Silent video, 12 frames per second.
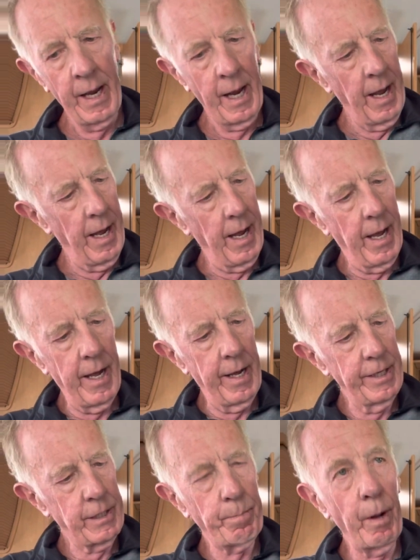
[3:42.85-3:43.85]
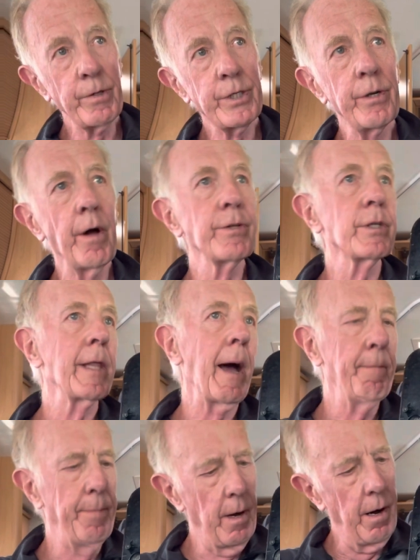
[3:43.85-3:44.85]
It's bolted onto
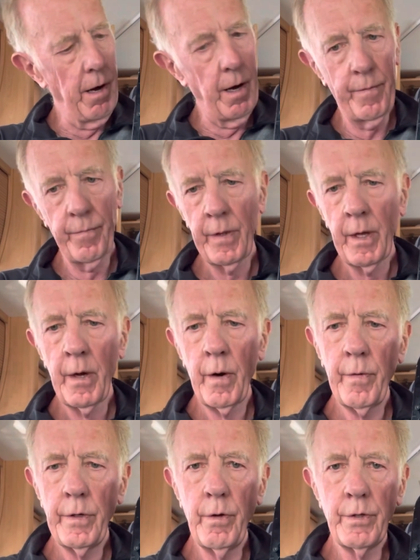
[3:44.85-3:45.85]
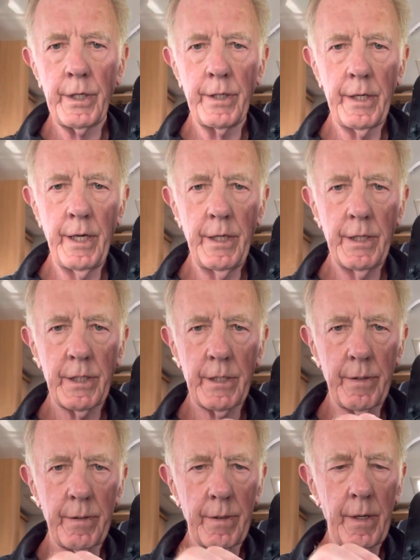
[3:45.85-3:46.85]
that bar using
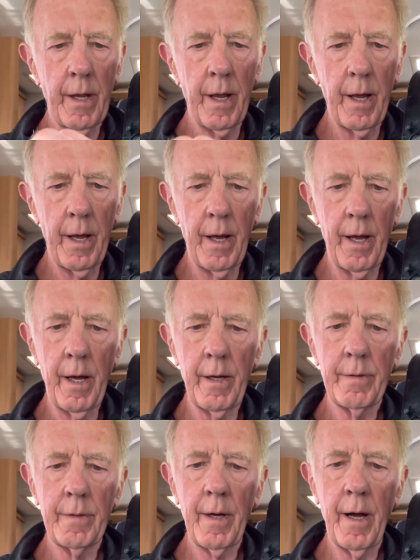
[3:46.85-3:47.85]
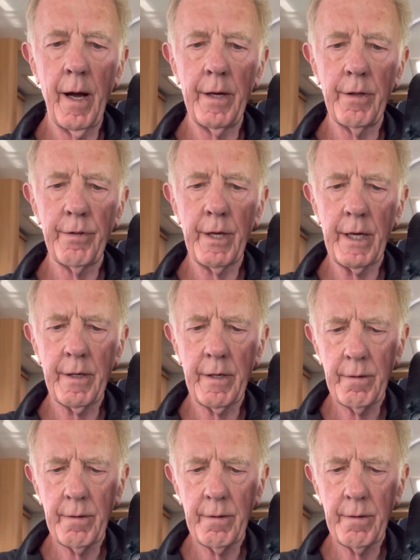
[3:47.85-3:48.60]
these, and I think